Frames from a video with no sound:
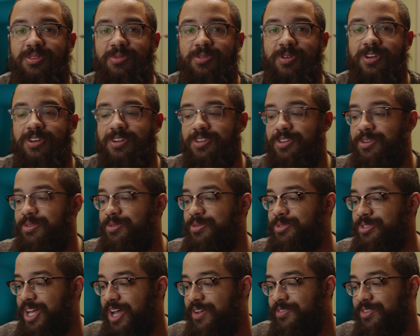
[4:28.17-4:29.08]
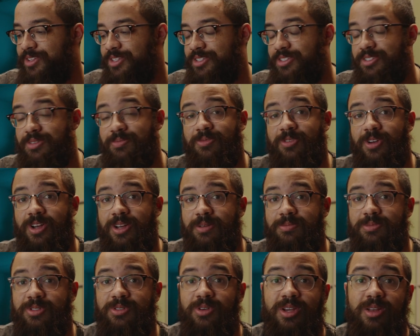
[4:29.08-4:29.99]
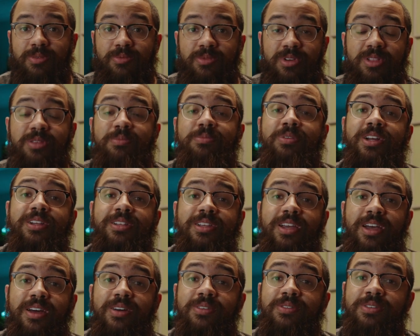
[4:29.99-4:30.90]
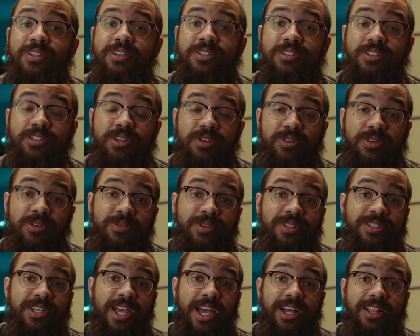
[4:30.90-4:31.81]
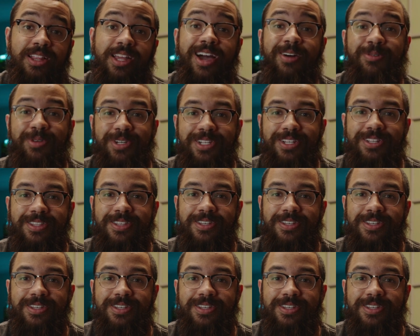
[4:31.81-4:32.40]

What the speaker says: we're going to do is dive into some frames so I can really break down and show you exactly how we did